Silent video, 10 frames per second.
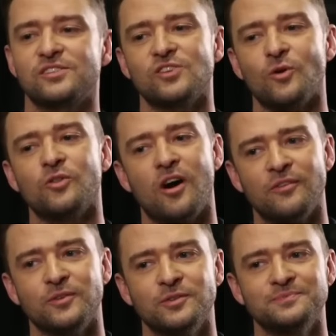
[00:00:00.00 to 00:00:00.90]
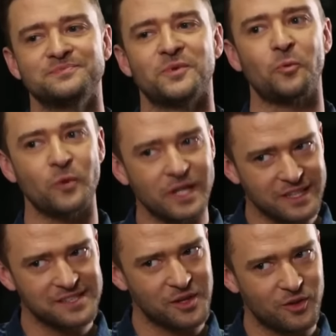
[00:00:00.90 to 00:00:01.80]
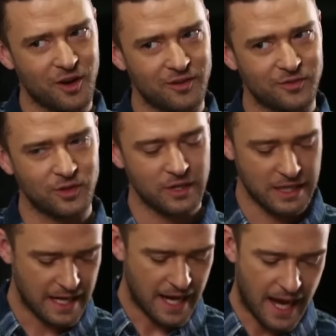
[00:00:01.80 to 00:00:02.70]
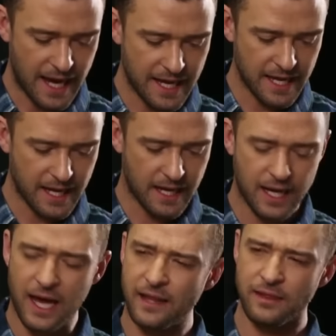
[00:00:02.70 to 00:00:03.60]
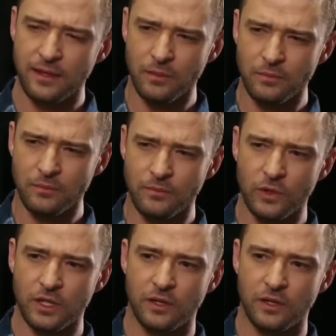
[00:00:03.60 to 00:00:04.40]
So thoughtful, really so thoughtful. Uh -huh. I, uh, I think I'm more